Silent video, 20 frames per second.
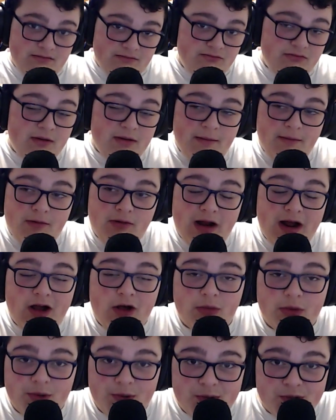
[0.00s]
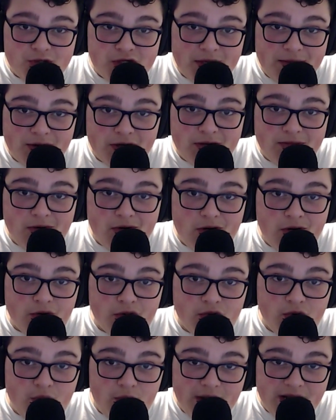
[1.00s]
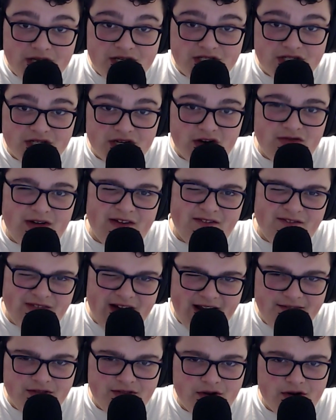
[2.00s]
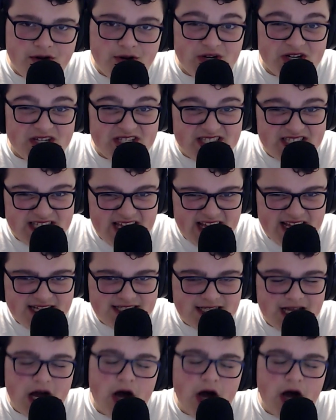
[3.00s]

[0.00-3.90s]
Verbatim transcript: remember I will be streaming tomorrow on Twitch around five thirty or six.